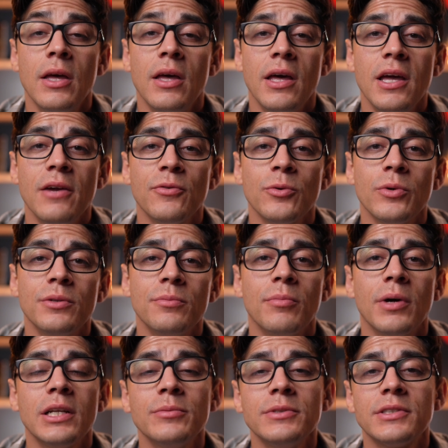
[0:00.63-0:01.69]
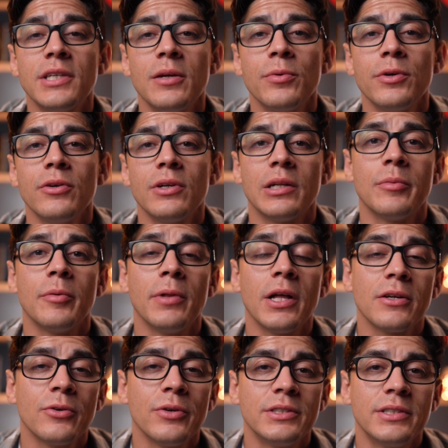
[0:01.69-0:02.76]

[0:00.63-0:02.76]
Hey everyone, my name is Gabriel and I'm a black and gray